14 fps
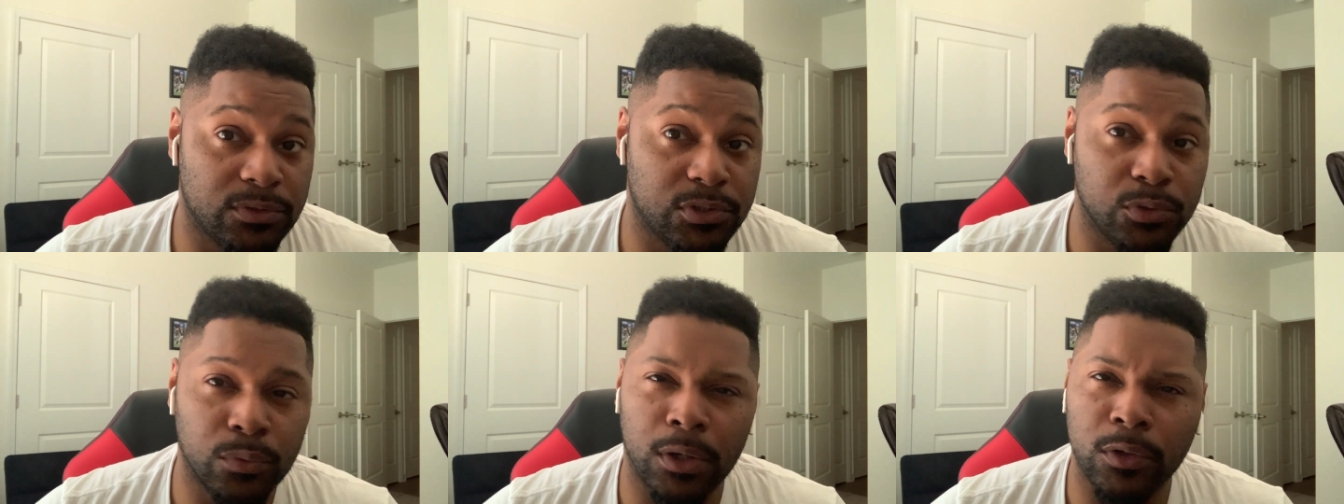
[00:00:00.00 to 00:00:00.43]

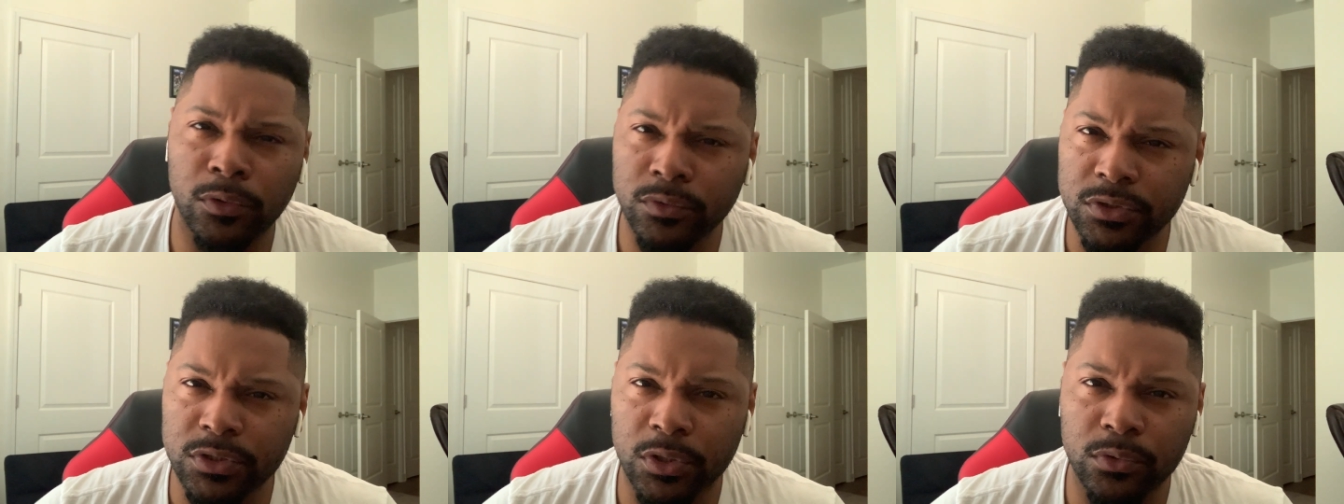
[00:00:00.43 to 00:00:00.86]
too
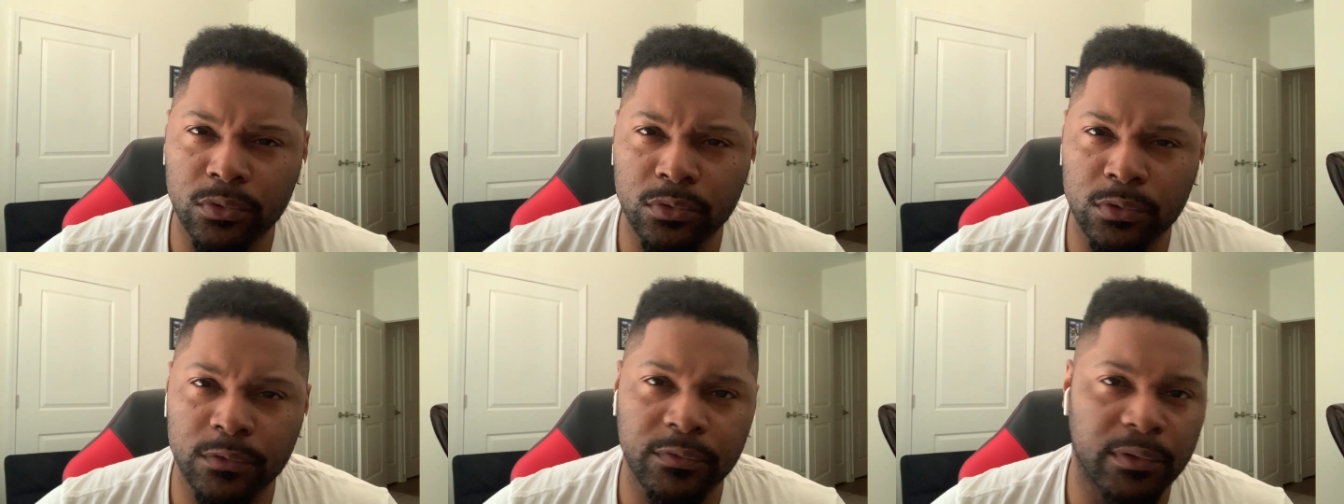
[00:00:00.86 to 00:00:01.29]
old
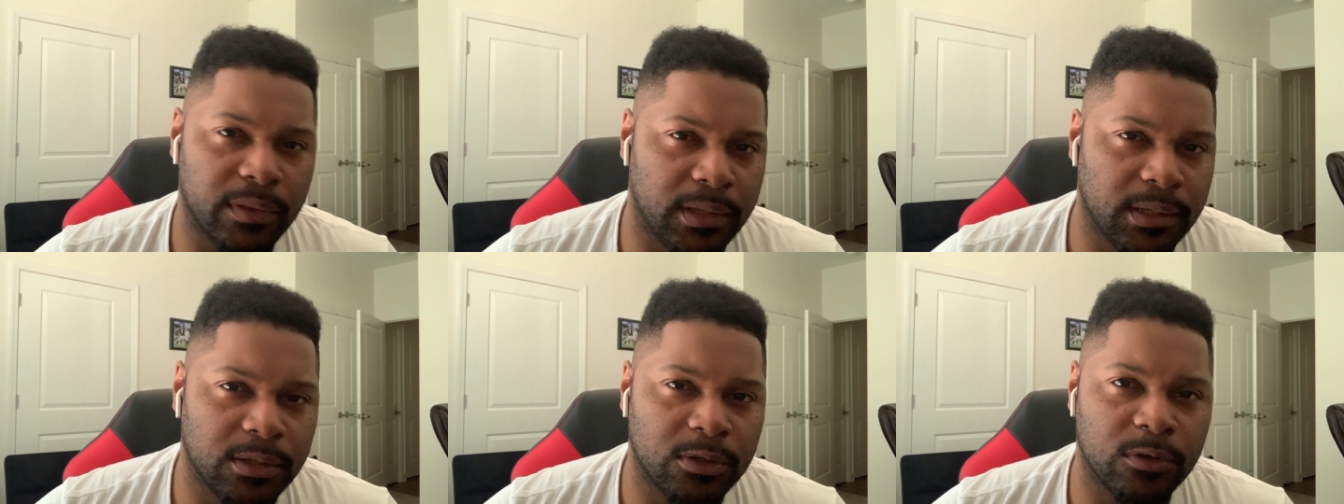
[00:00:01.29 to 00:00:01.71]
school for
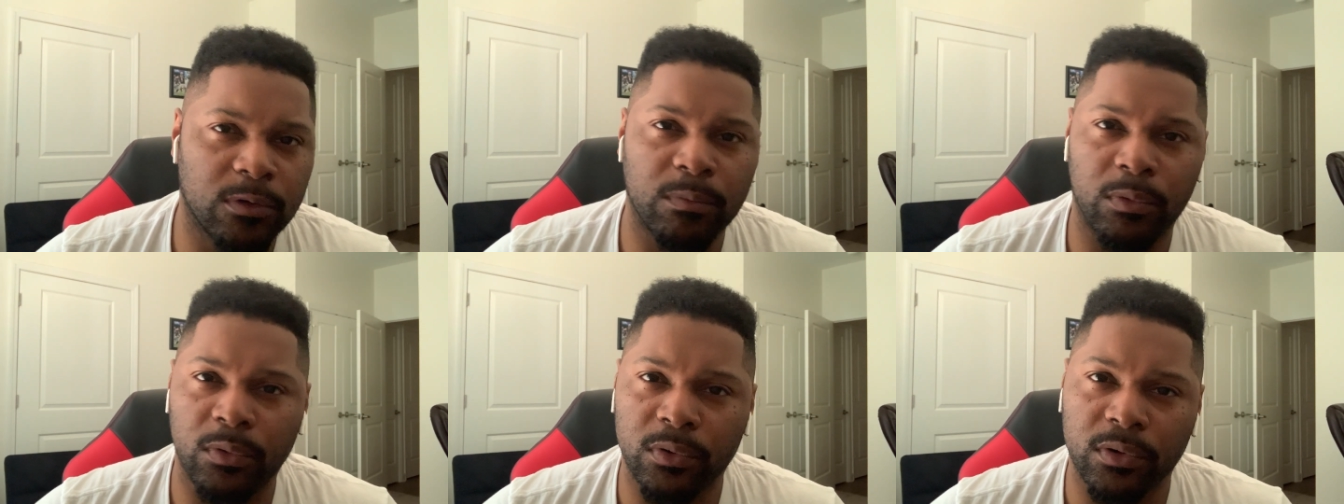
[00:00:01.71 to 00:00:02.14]

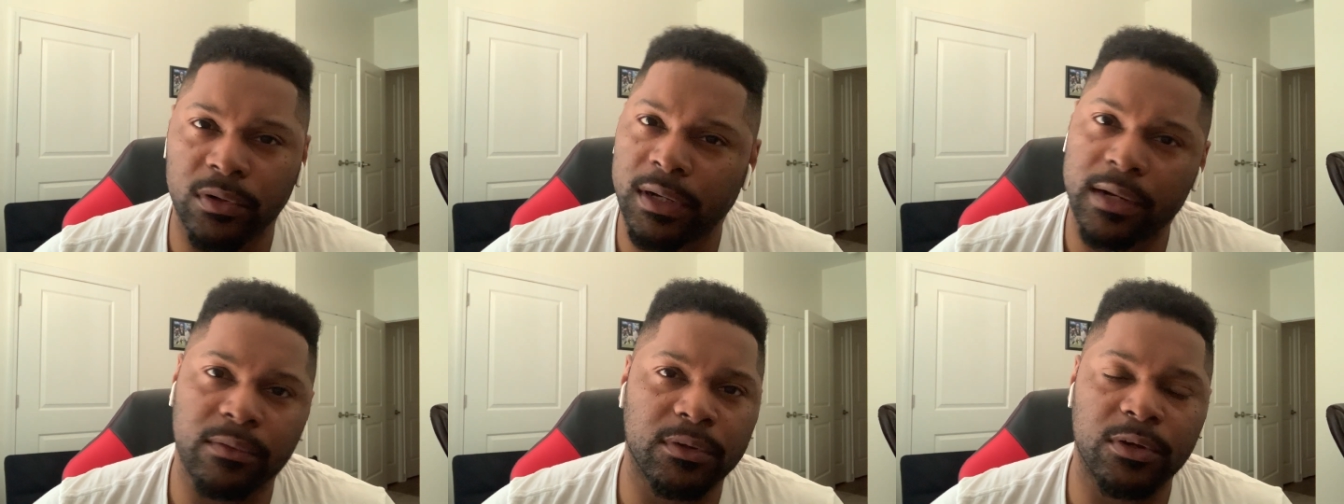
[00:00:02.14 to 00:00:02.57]
them or
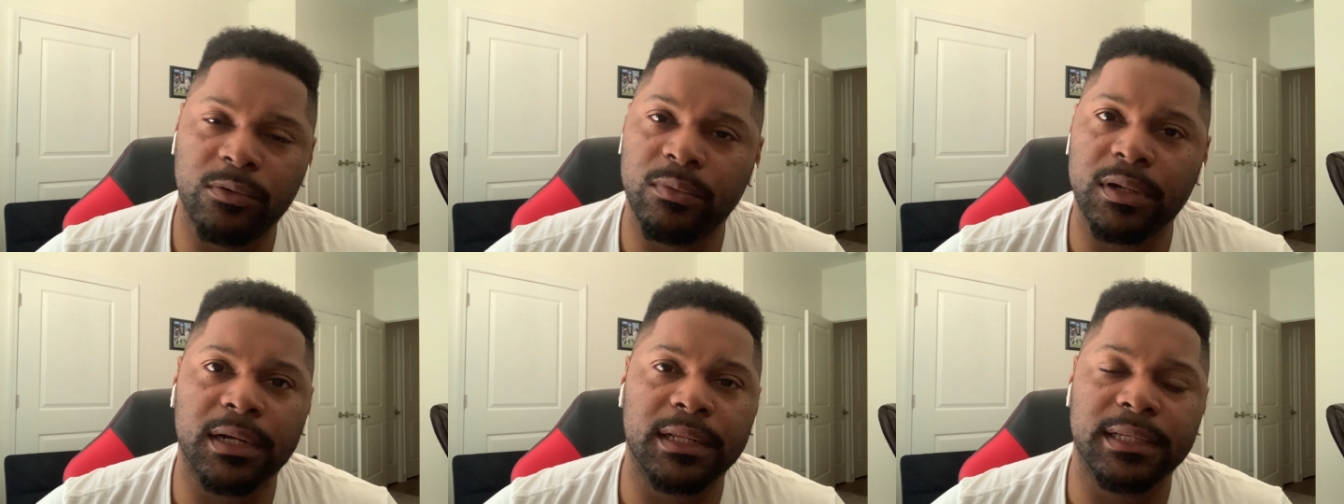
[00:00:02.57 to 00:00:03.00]
I don't know
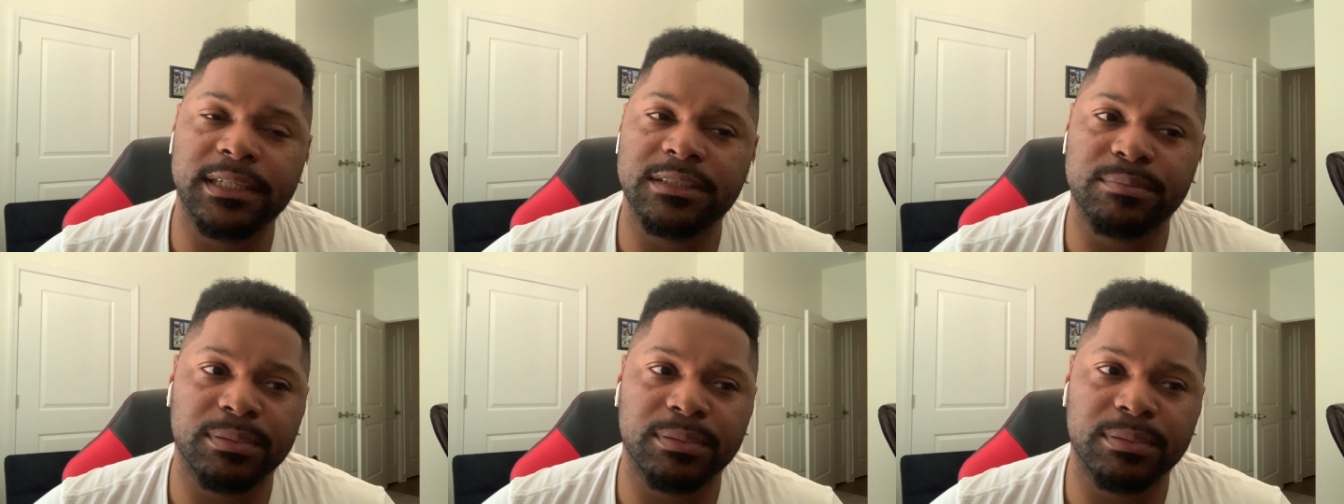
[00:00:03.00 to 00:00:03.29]
what it is,